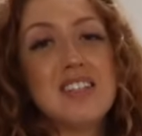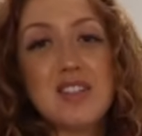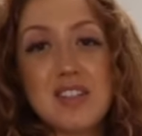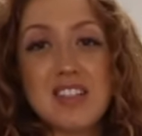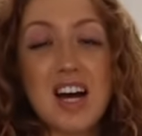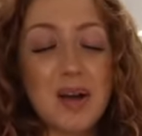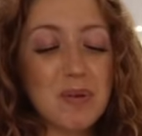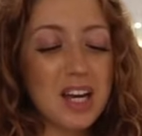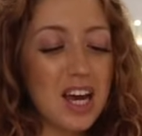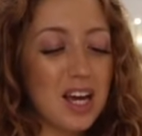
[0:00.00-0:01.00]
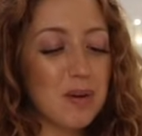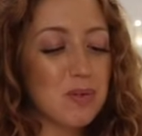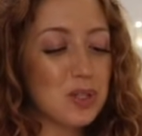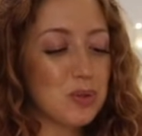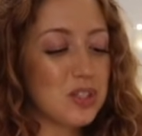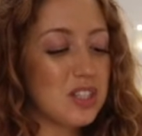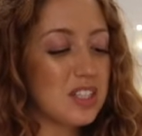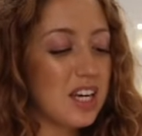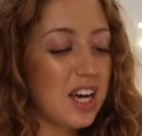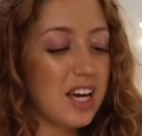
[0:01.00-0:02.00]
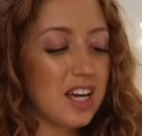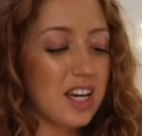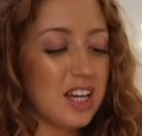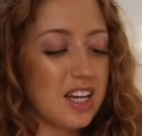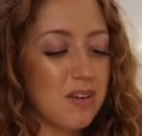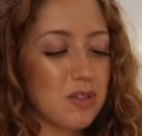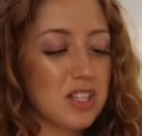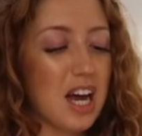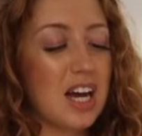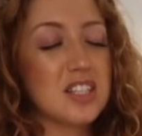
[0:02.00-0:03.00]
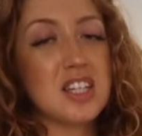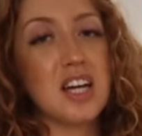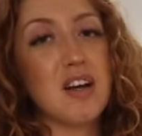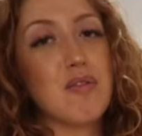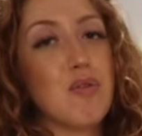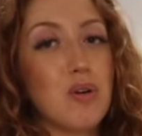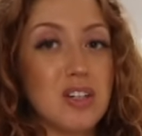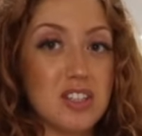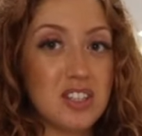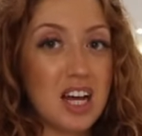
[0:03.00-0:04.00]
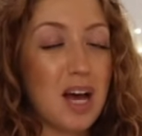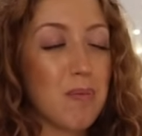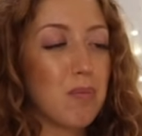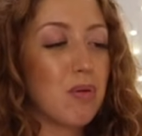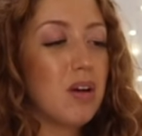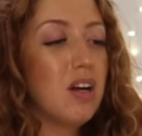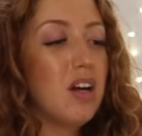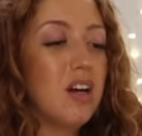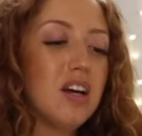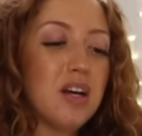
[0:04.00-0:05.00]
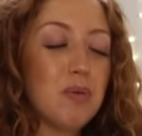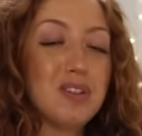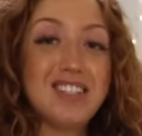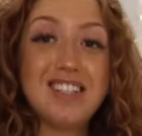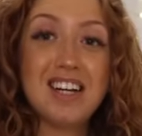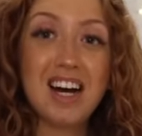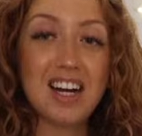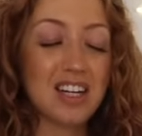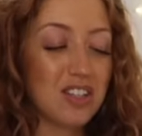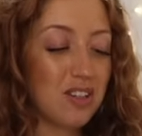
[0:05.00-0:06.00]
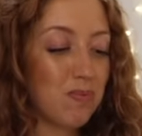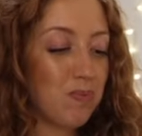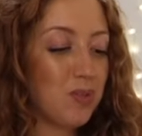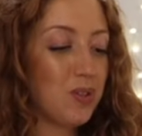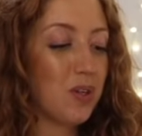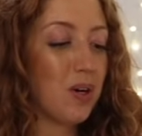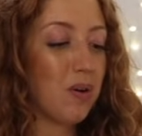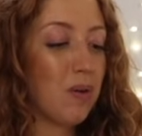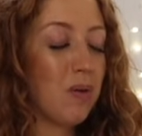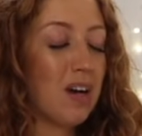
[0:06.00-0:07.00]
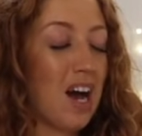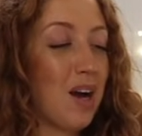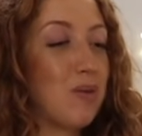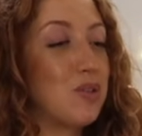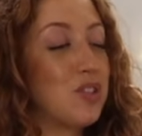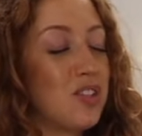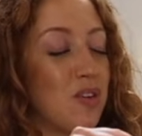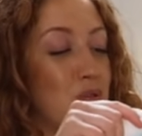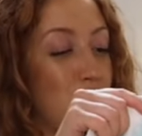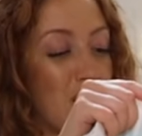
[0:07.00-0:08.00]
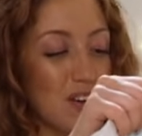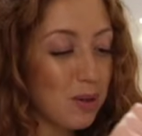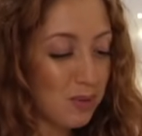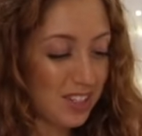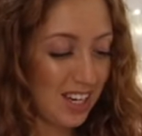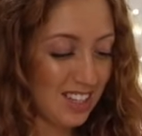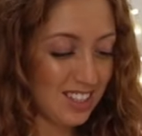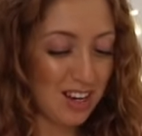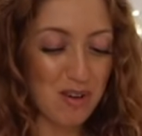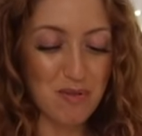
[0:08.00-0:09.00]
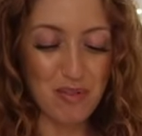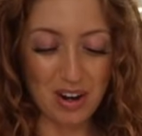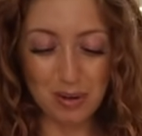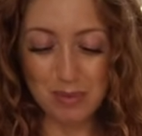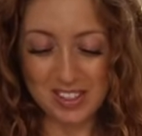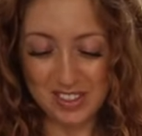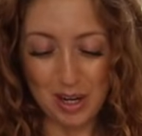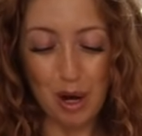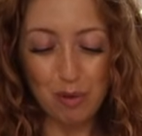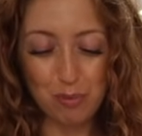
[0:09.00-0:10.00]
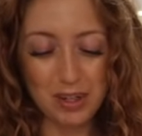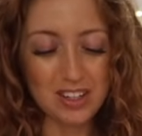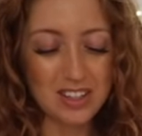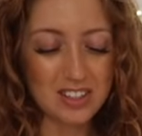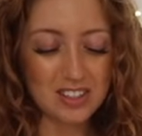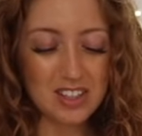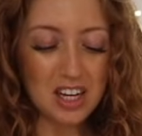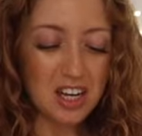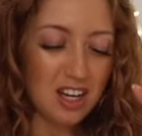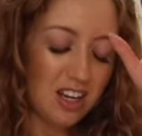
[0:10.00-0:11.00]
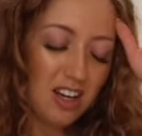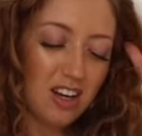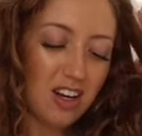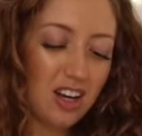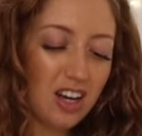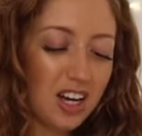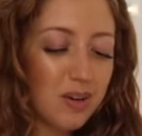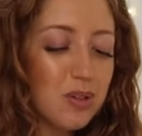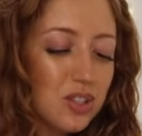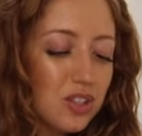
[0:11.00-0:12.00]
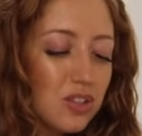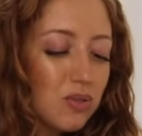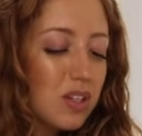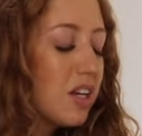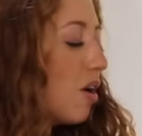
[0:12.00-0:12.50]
the time came, which was today, and he was asking for the stamp, it was denied. So I was very upset and very pissed off, because I was just really